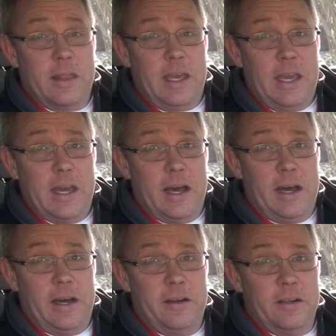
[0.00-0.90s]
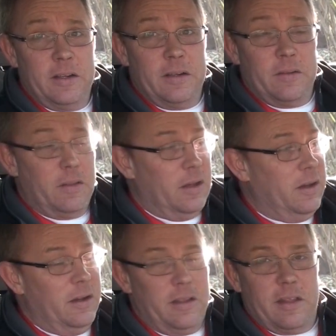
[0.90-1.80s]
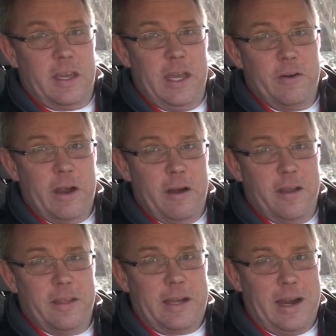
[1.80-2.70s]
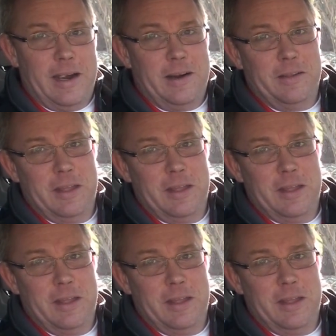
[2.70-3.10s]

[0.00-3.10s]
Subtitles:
the heater area of the car,